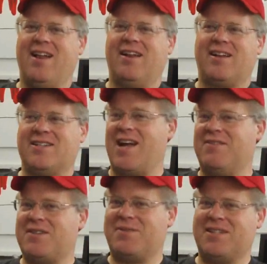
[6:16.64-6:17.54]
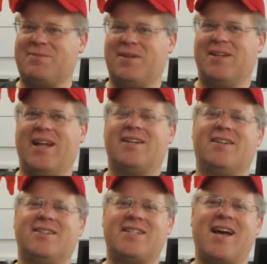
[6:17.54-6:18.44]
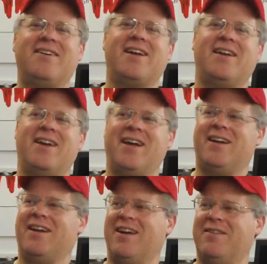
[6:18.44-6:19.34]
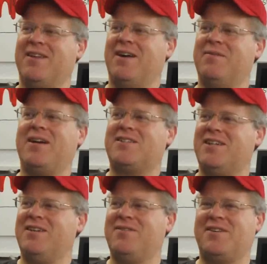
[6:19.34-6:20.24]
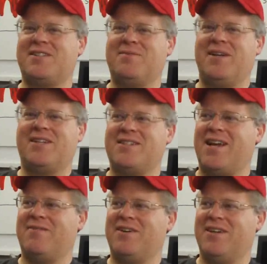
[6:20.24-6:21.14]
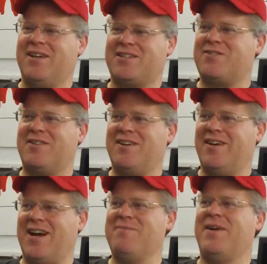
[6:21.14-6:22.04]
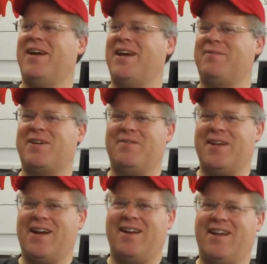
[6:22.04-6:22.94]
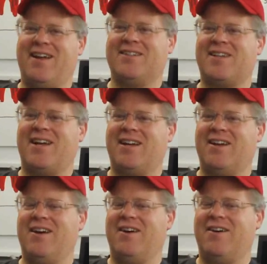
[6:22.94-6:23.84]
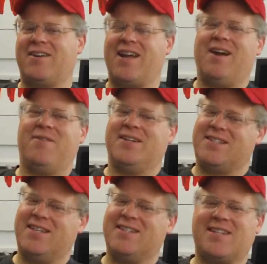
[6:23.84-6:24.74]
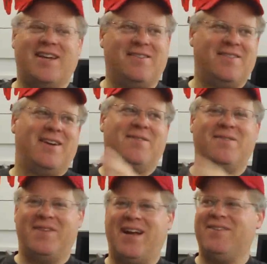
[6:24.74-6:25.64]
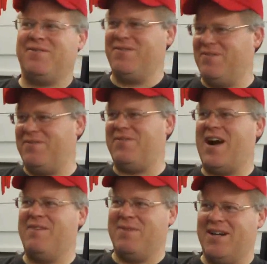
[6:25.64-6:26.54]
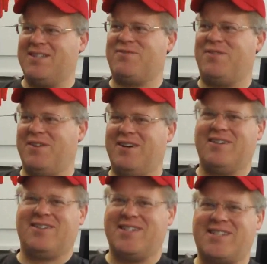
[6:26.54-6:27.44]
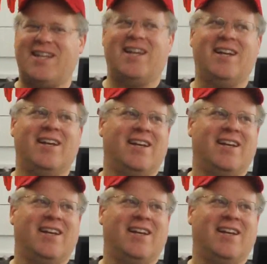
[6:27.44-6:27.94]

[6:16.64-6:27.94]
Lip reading: Because I have something, like Saturday night, I'm actually interviewing somebody because they have an extraordinary iPad app coming out. And it's like, okay, I want to see this. I don't want to wait 5 months to see it.